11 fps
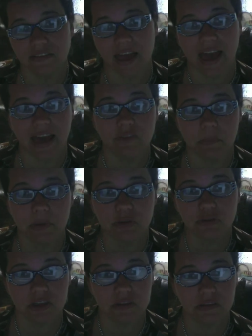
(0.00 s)
to have
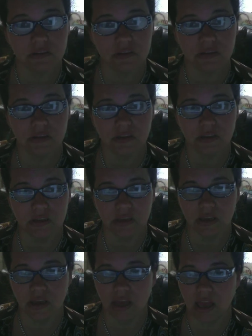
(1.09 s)
emotions.
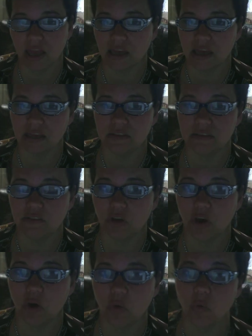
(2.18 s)
And
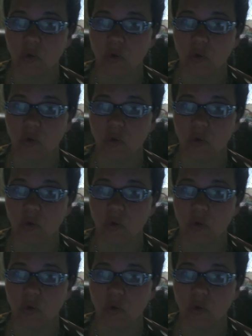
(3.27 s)
so